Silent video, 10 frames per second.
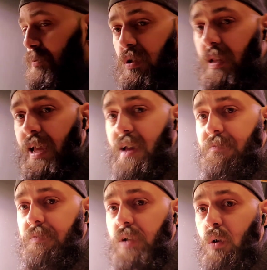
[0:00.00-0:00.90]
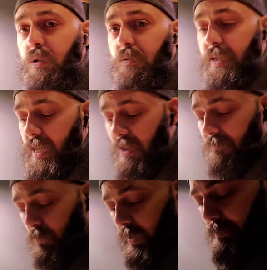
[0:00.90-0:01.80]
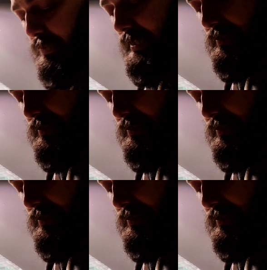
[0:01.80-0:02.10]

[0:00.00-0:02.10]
I have going right now for weed plants,